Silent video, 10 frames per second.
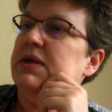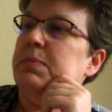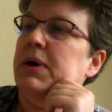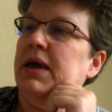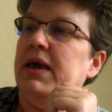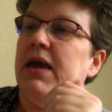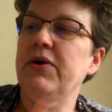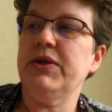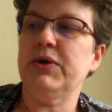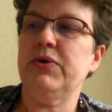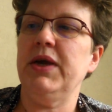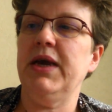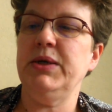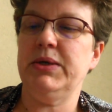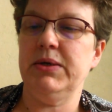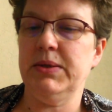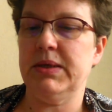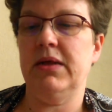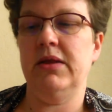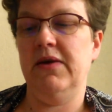is by Character Creations.
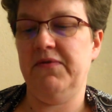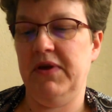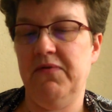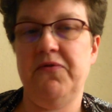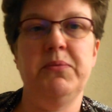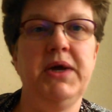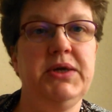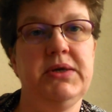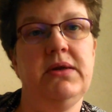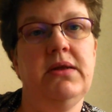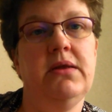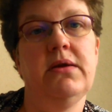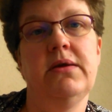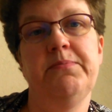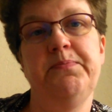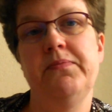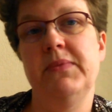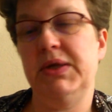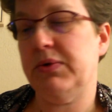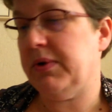I'll leave the information in the
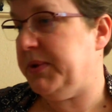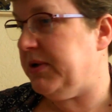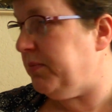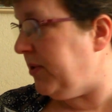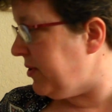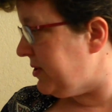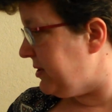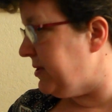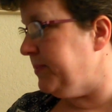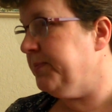description box.